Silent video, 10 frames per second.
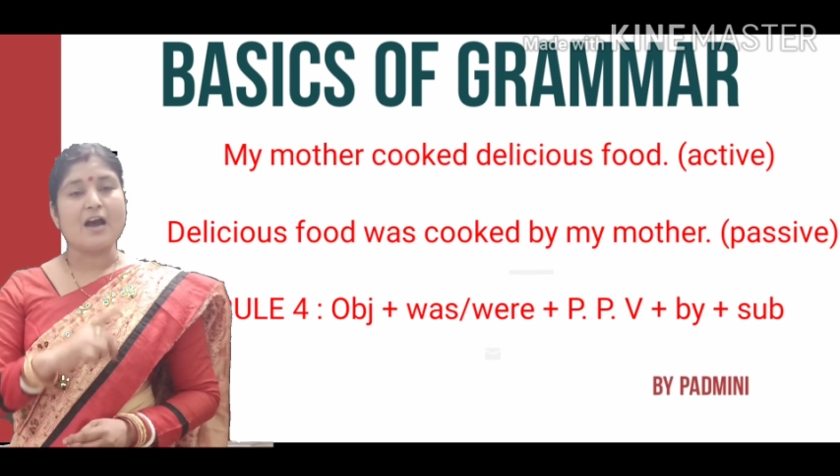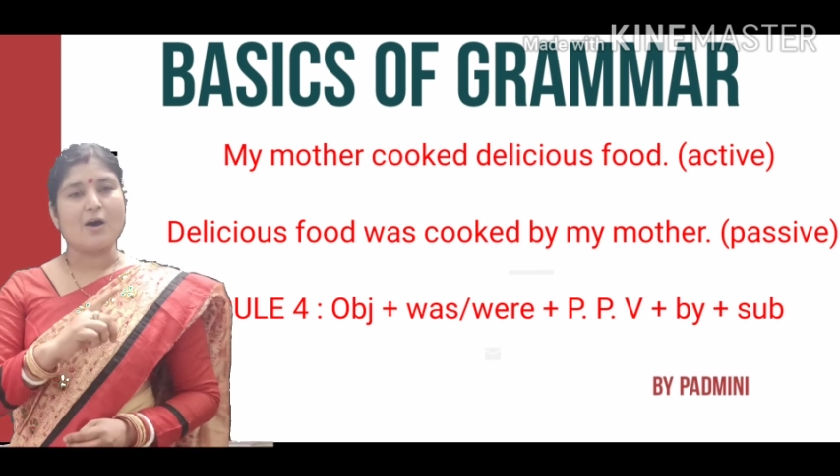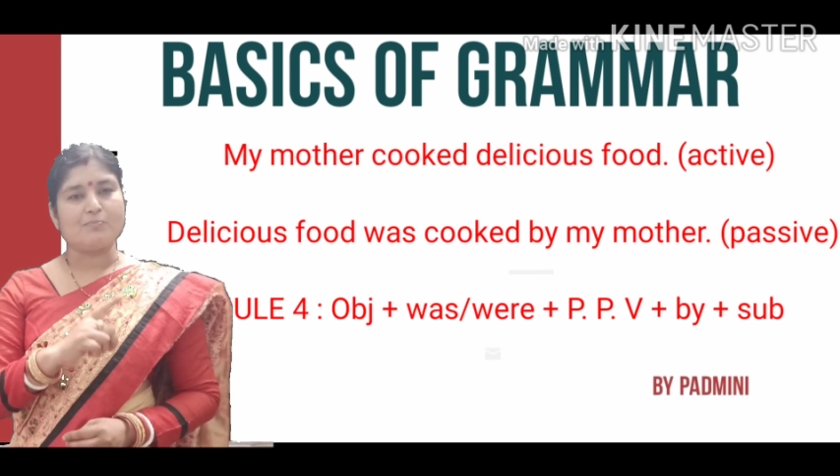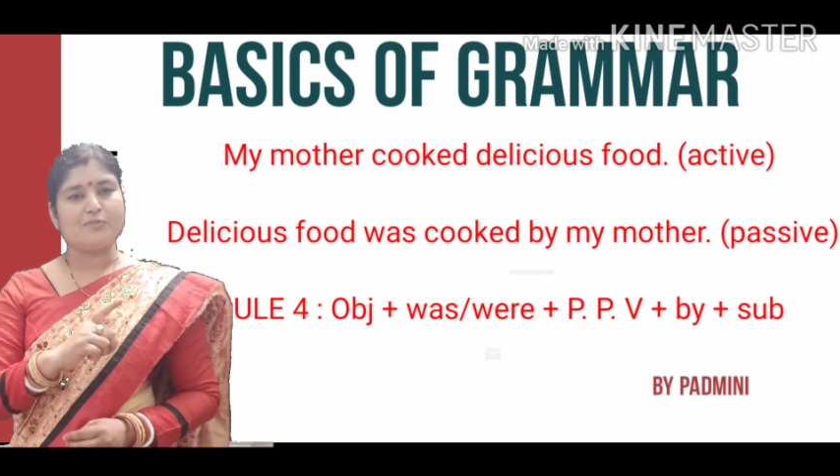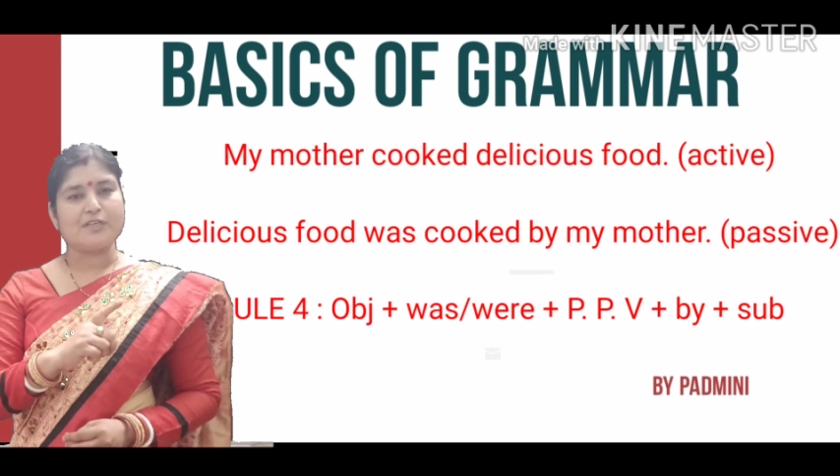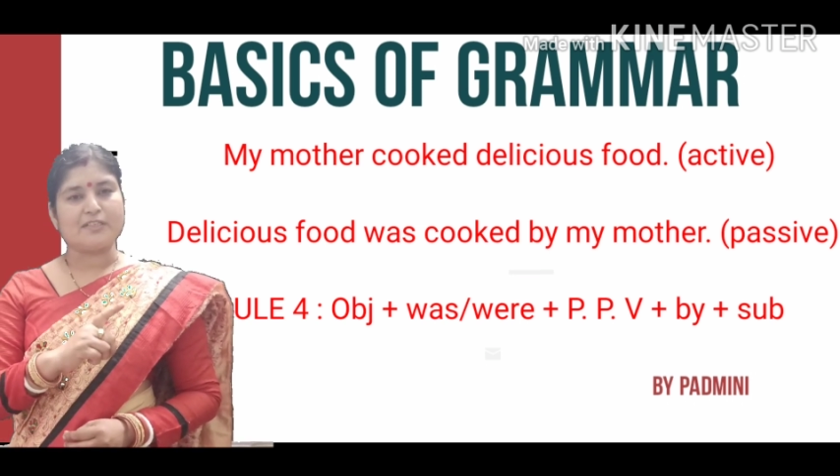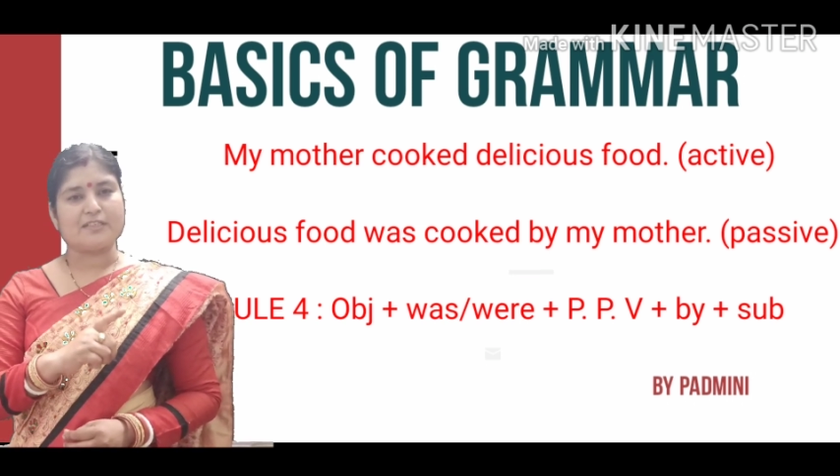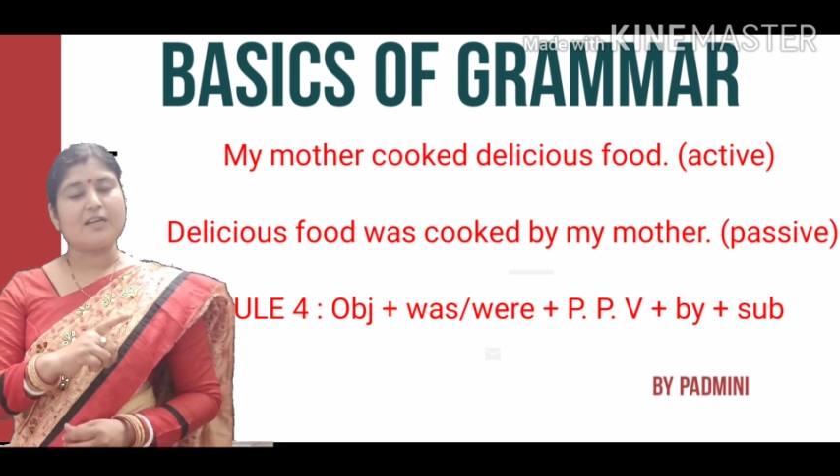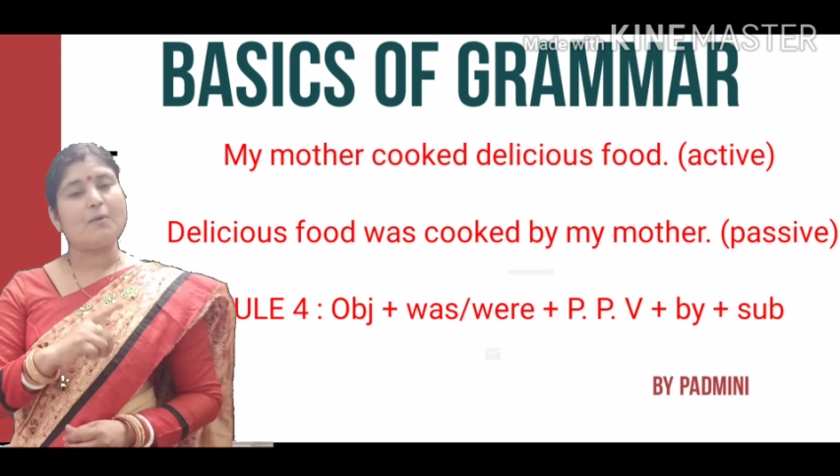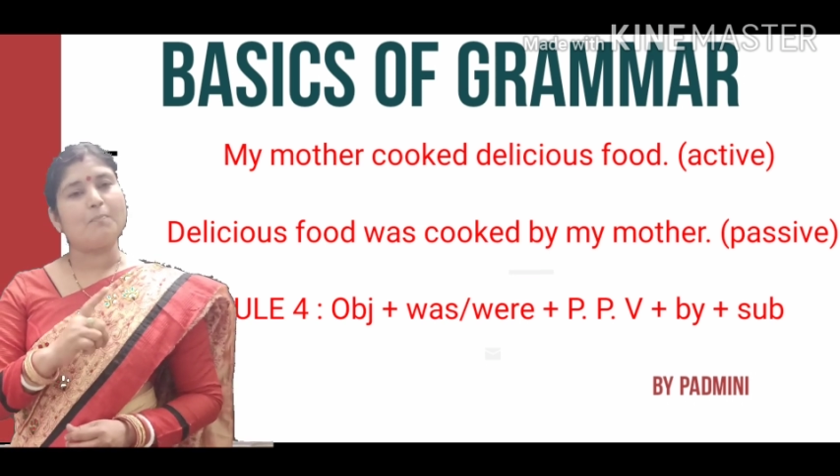
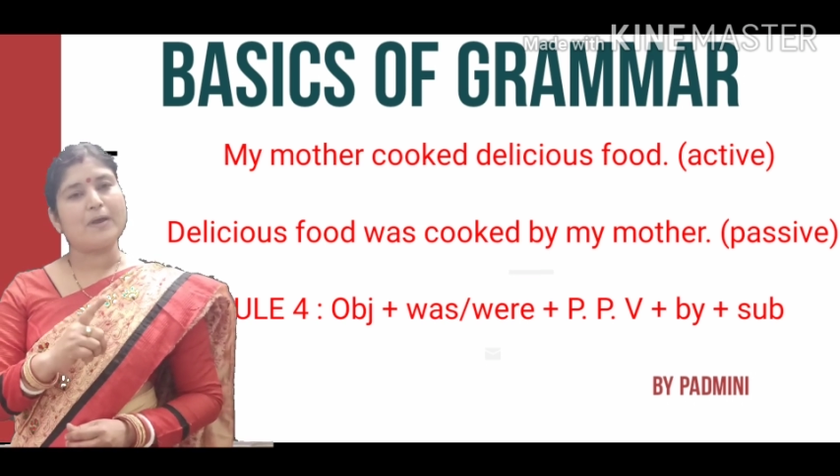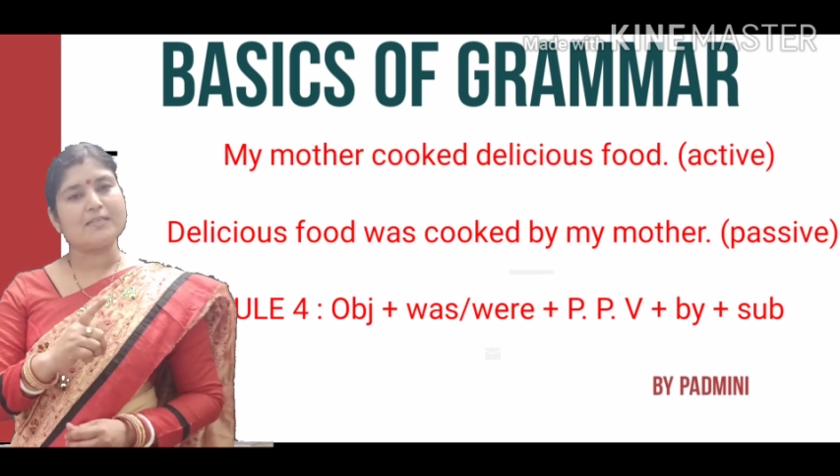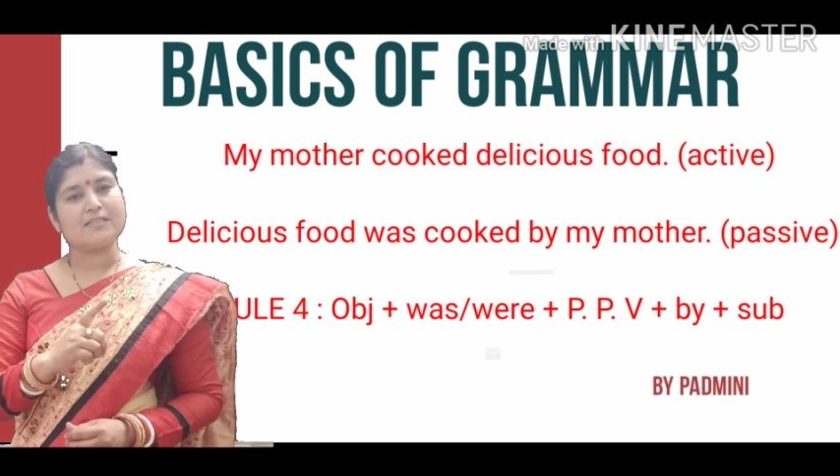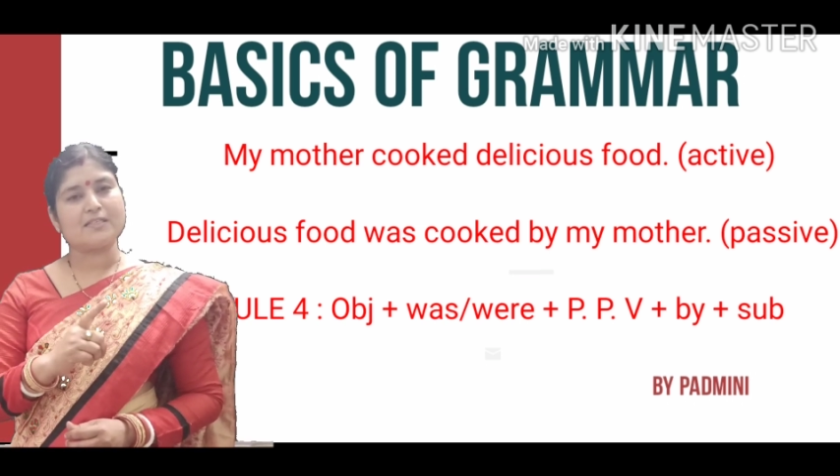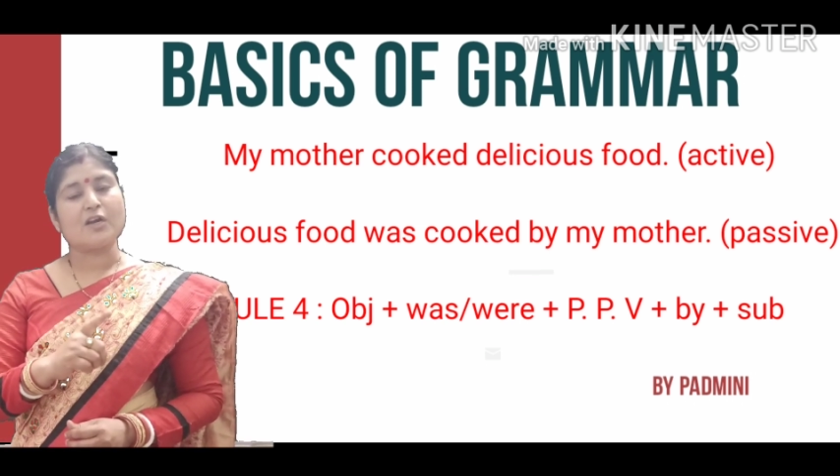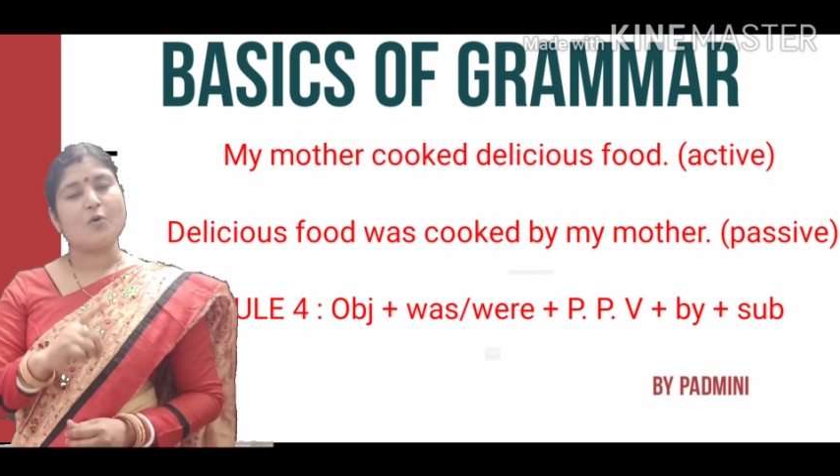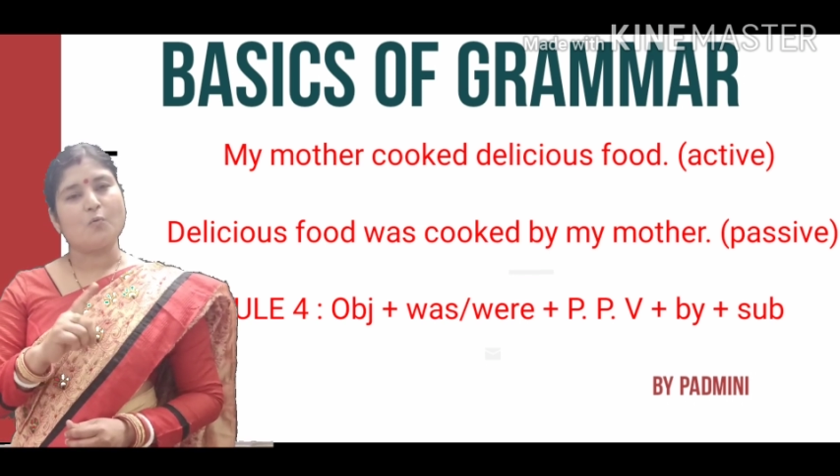object plus